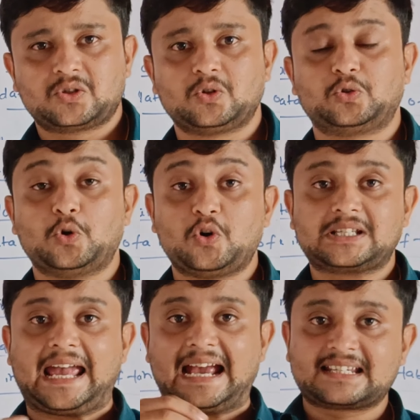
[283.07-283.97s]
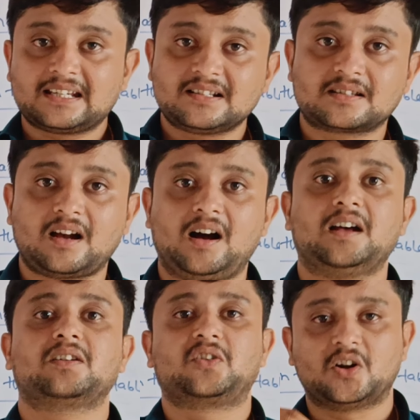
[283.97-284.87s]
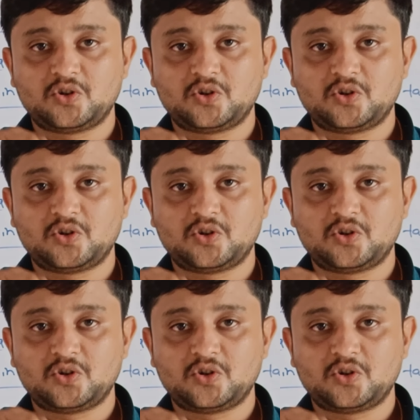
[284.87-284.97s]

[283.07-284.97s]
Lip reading: So those actions are